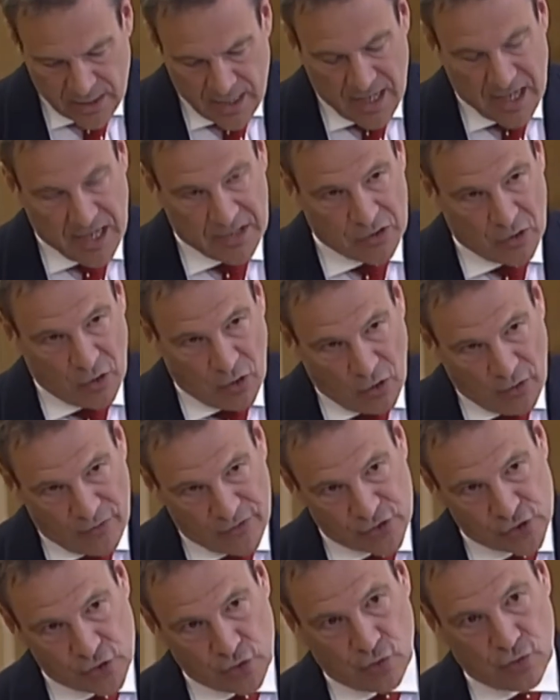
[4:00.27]
and
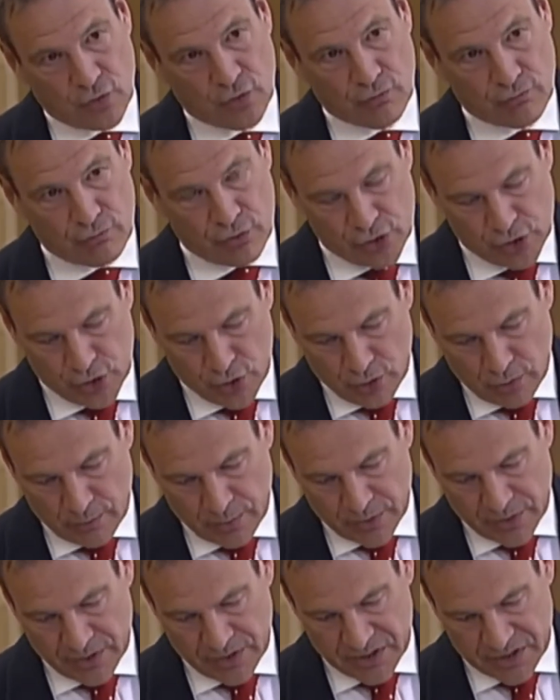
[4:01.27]
offshore renewable
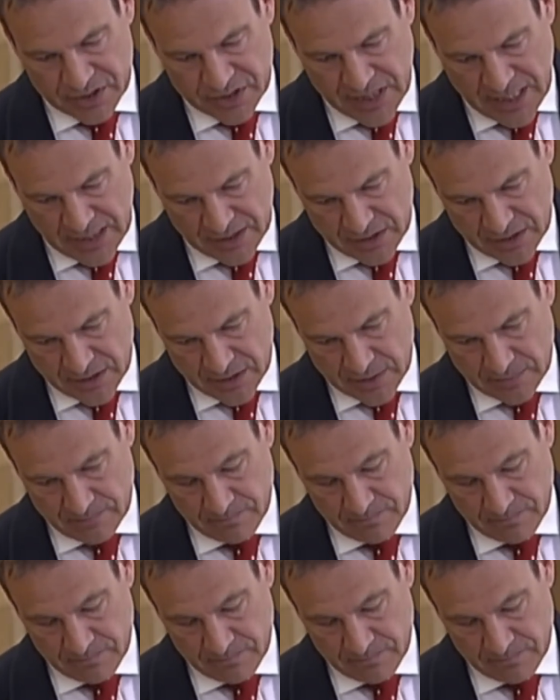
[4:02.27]
sectors.